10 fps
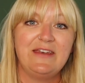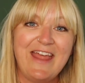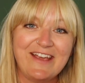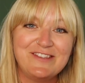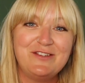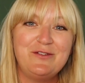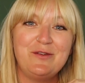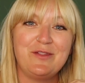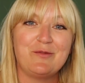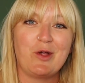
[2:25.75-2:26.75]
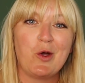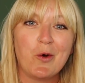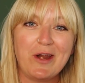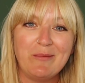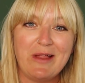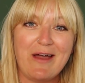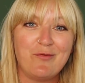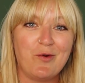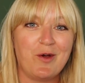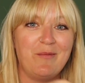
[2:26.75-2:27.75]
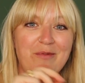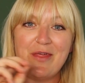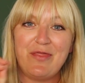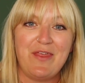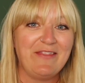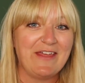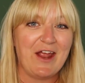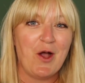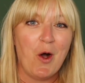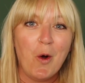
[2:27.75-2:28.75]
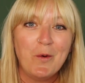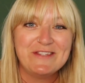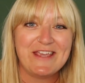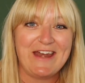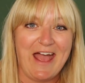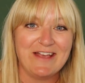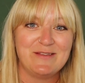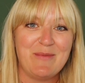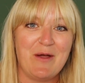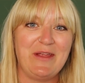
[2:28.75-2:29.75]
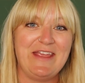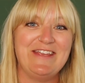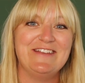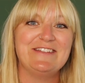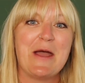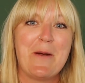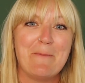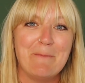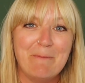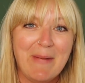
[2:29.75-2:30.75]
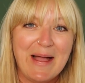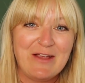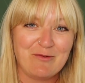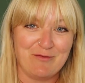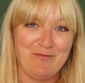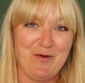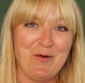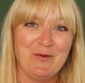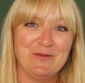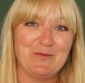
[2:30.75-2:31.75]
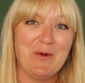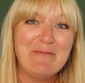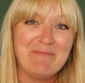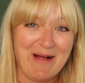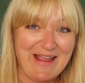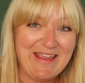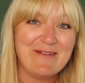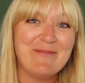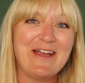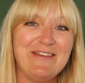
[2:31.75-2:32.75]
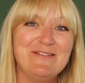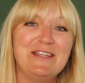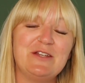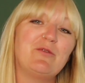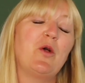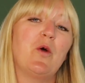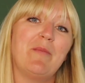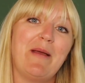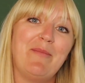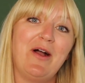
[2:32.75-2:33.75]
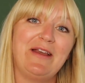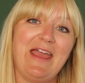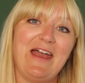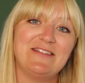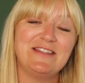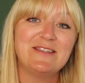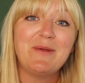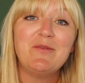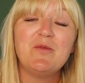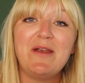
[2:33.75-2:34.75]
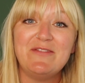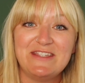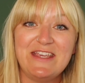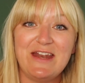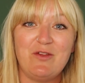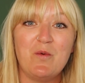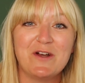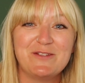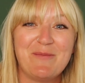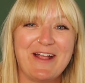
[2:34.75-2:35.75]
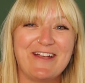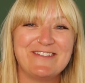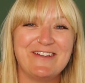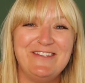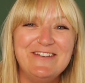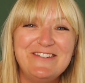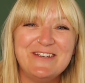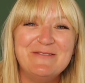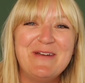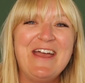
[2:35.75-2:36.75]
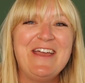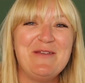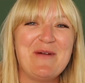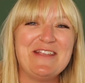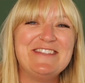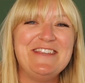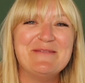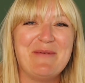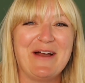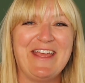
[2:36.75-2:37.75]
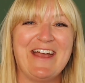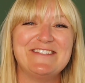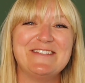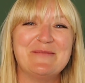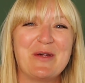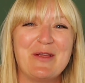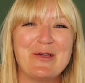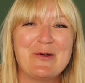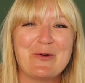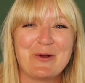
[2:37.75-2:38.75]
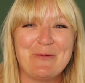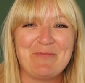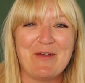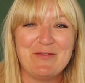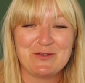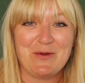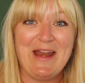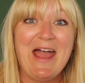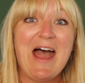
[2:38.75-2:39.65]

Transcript: Next to the recording platform, the thing that I always get asked about is microphones. What mic am I using to record my podcast? And sometimes you might even see it. If you watch the podcast on YouTube, you might see the podcast somewhere in the corner of the screen.